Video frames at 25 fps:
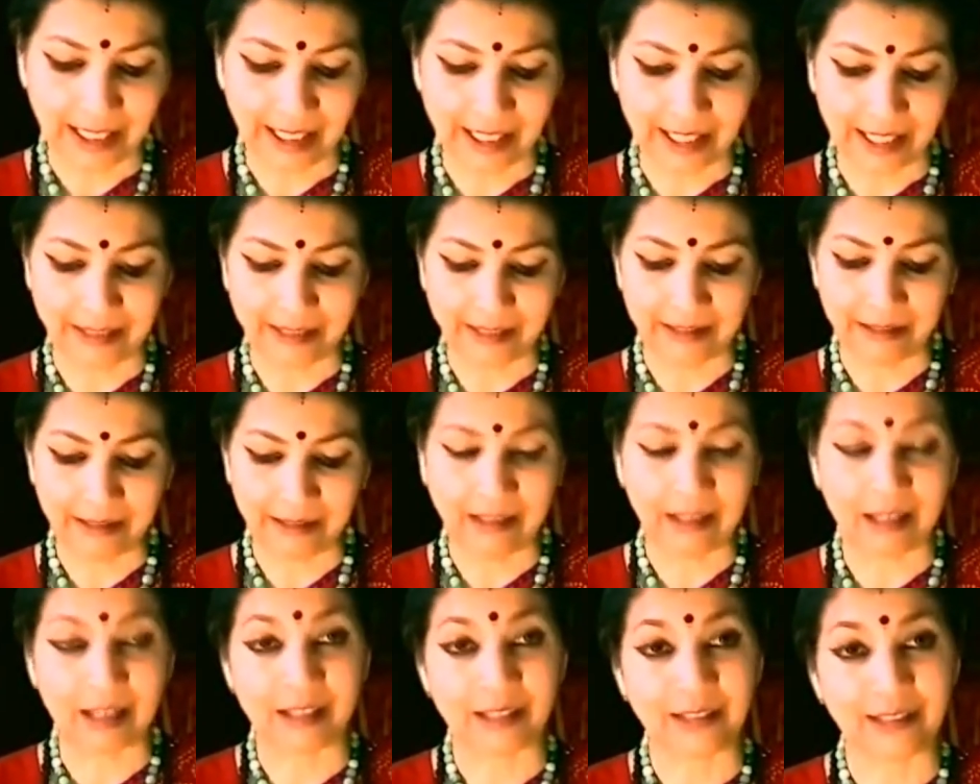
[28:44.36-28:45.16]
and
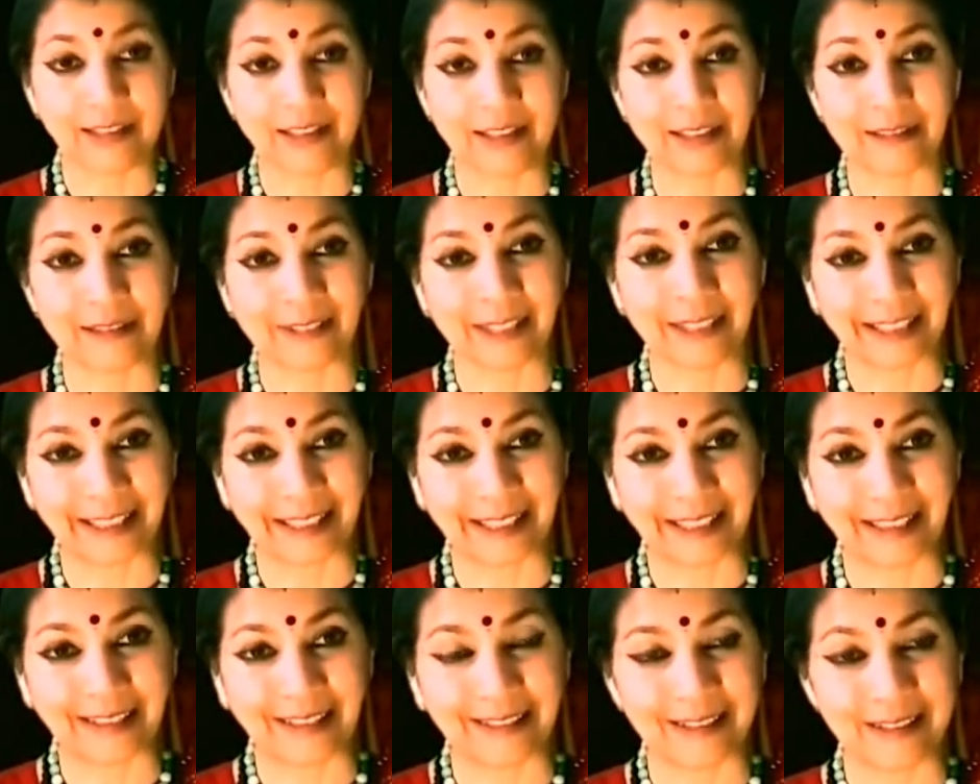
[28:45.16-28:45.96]

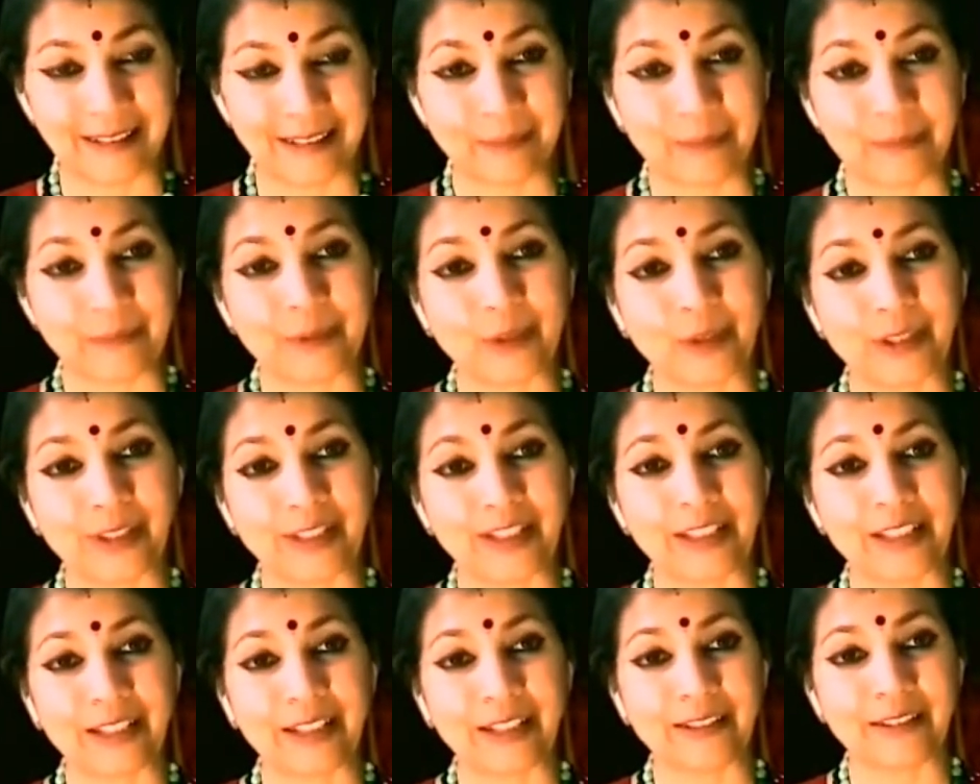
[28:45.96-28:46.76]
Anandavalli, the
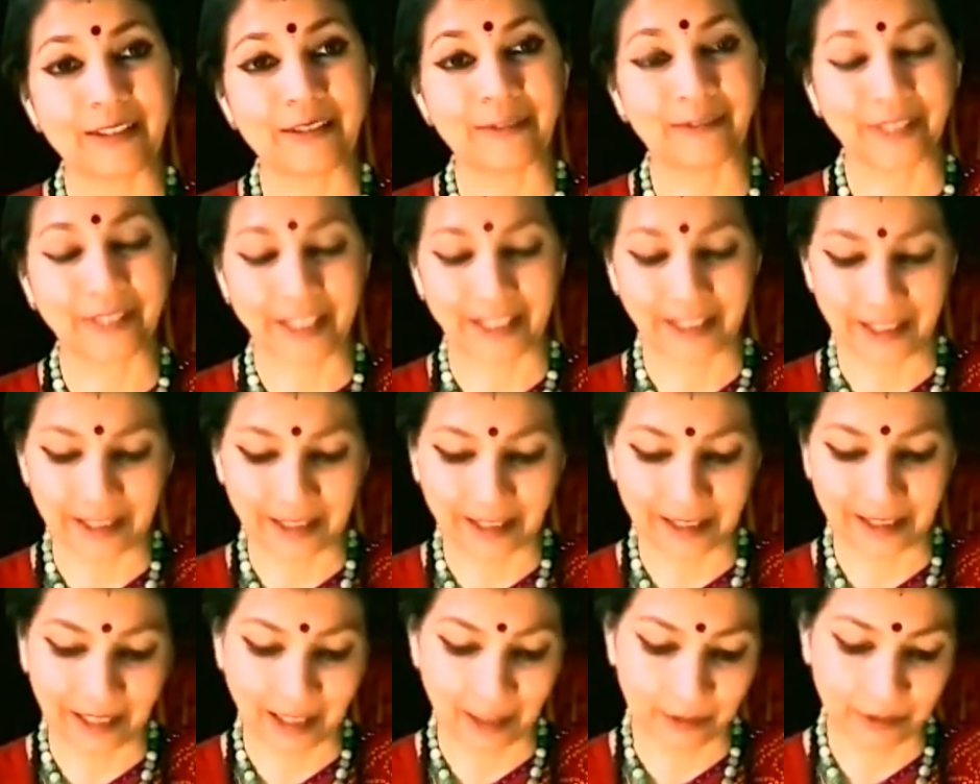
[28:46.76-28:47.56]
goddess here,
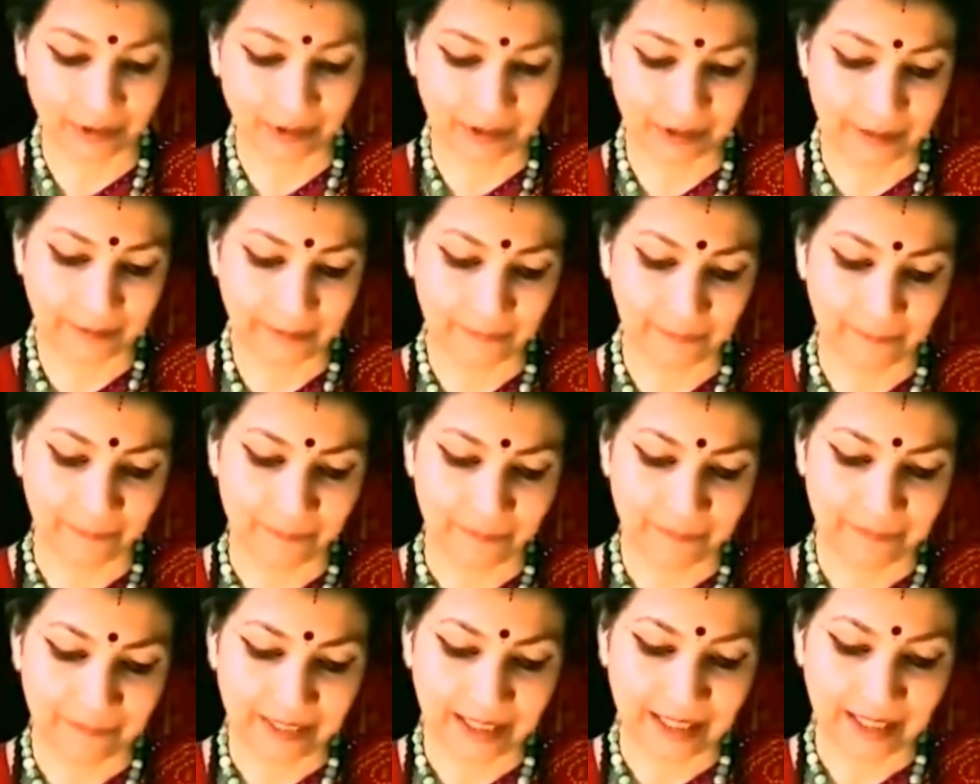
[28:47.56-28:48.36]
faces south.
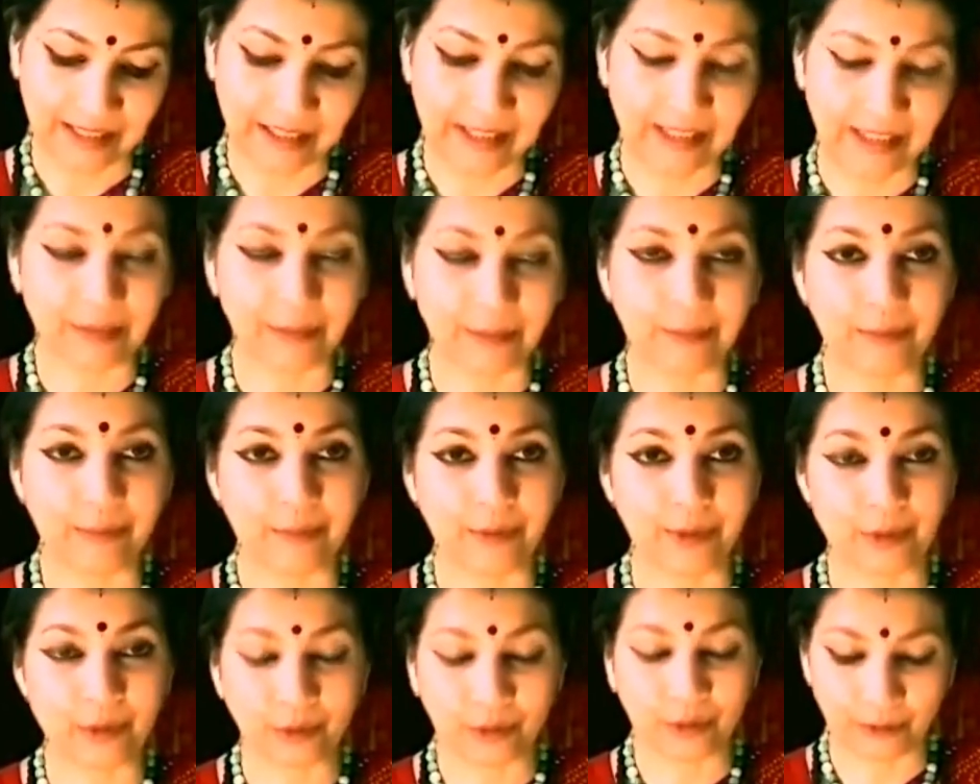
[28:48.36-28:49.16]
And there's a
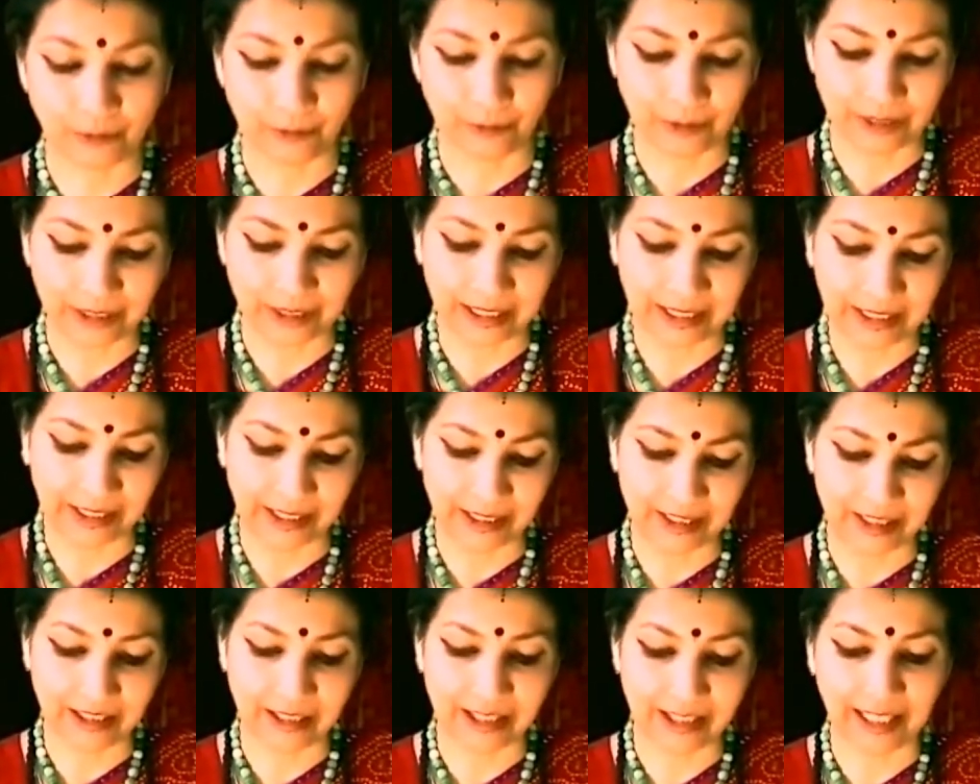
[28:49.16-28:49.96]
beautiful
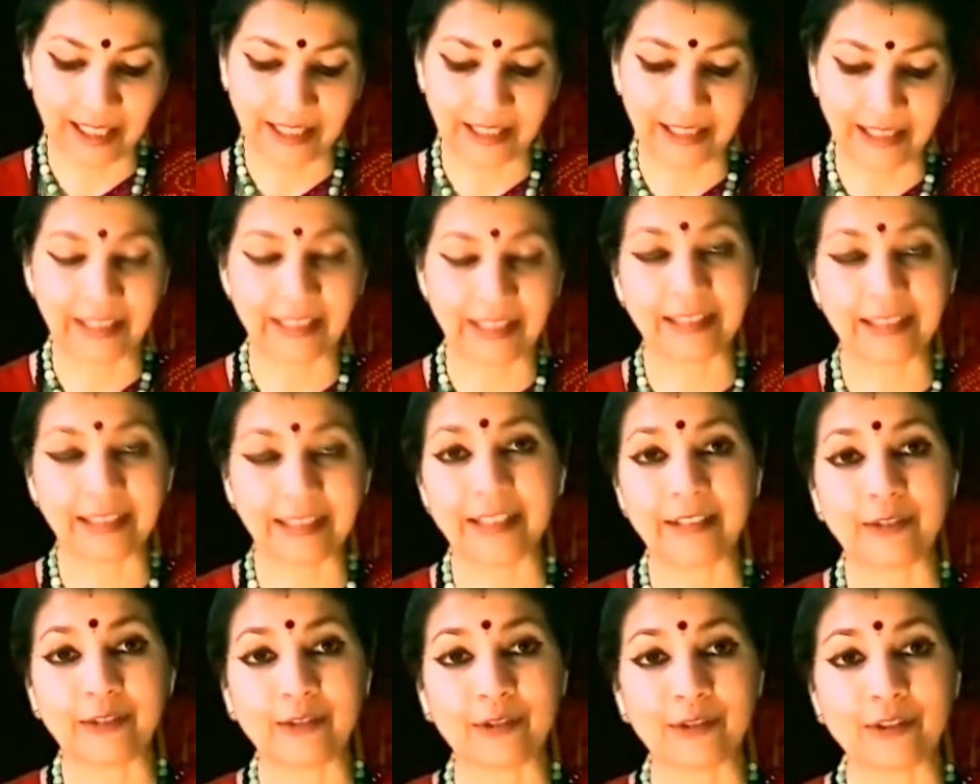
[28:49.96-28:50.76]
Ganesha idol at
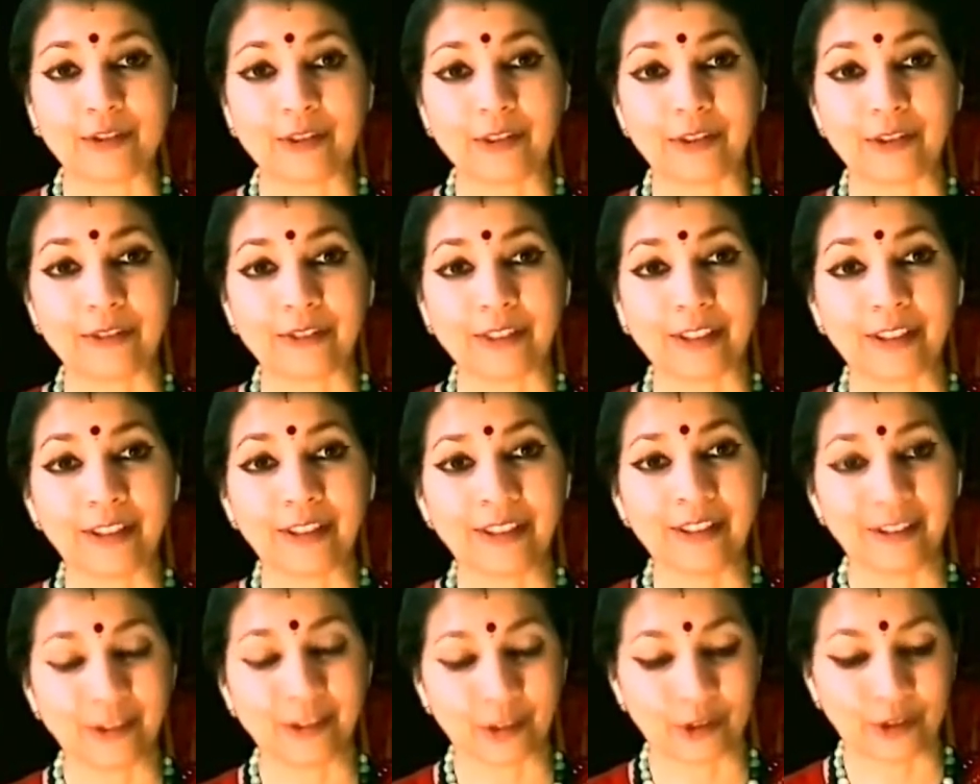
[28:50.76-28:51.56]
the entrance of
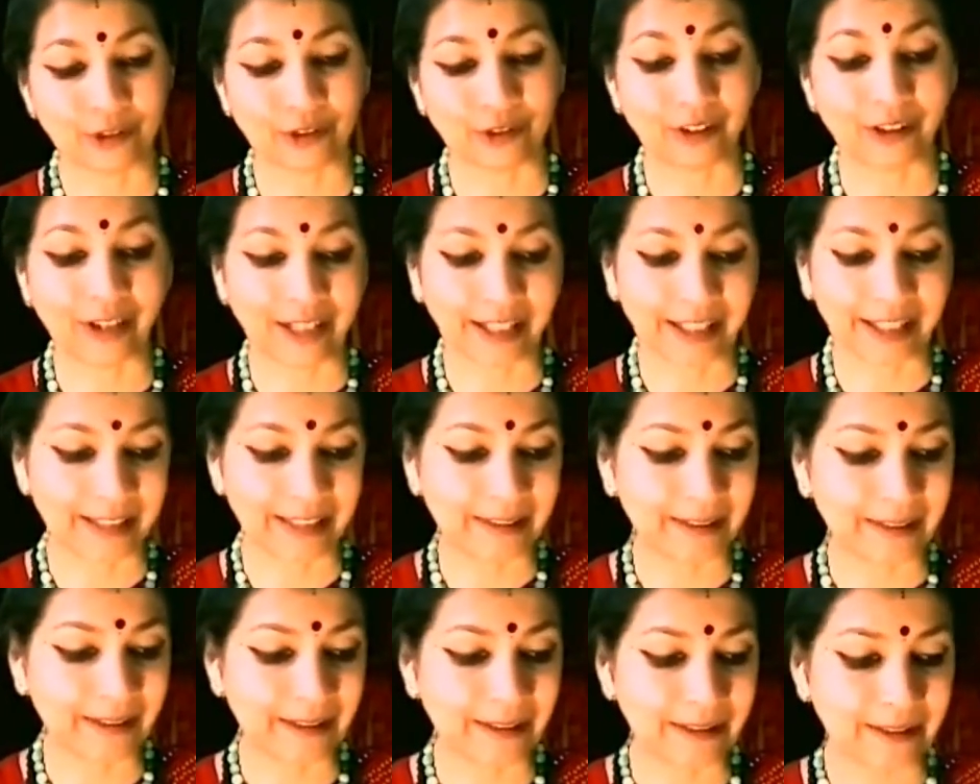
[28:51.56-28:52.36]
the
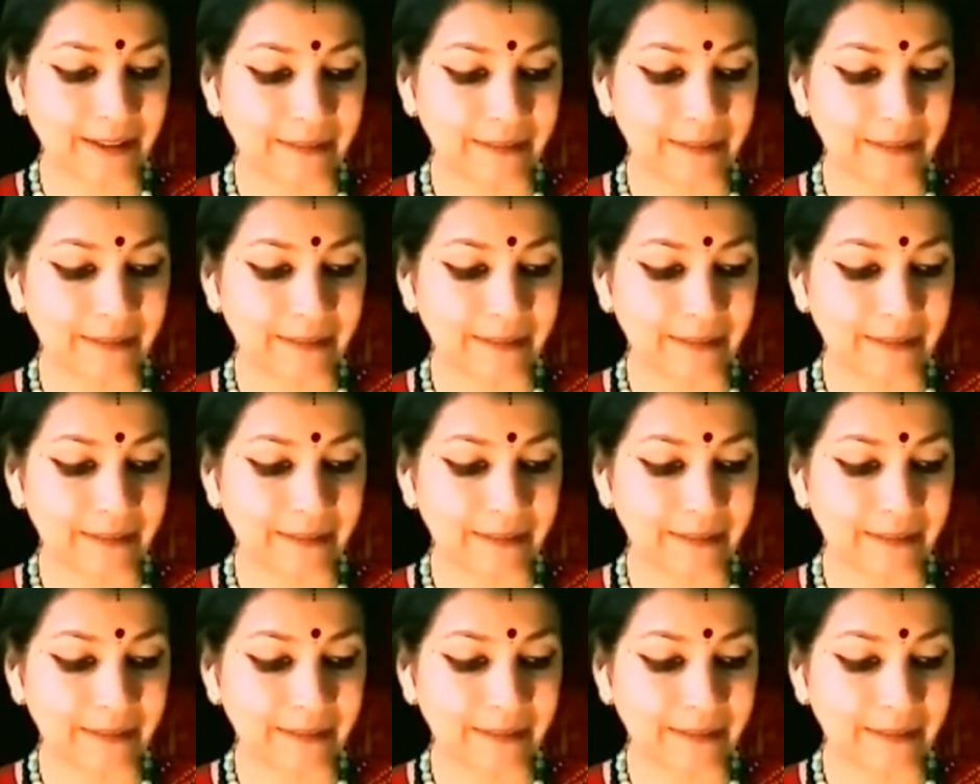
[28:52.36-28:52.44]
shrine.